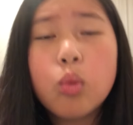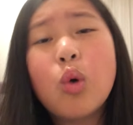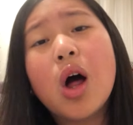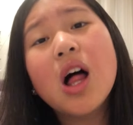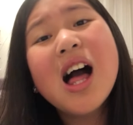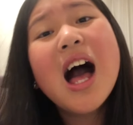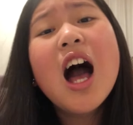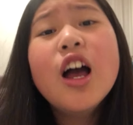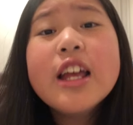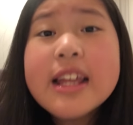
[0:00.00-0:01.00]
Well,
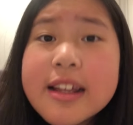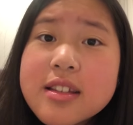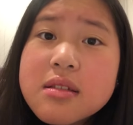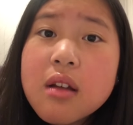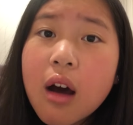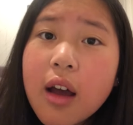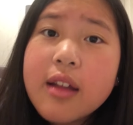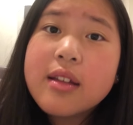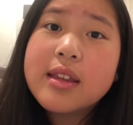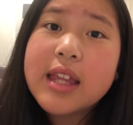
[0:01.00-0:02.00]
it's
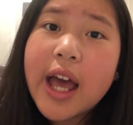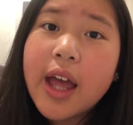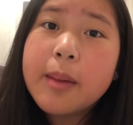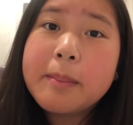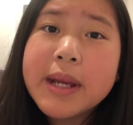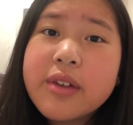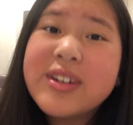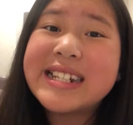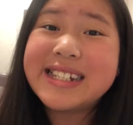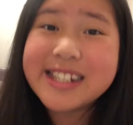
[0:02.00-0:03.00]
not that big of
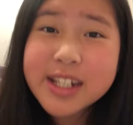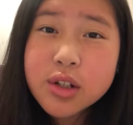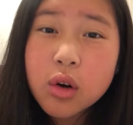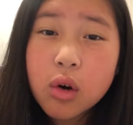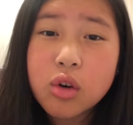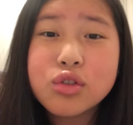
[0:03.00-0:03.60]
a deal.